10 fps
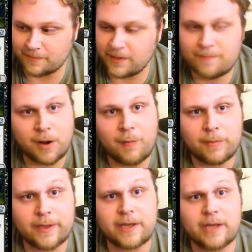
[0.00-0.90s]

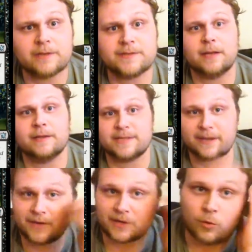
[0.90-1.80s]
solid
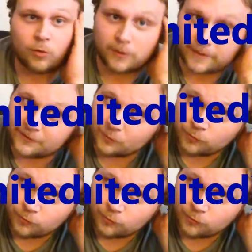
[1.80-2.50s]
7.25. He's a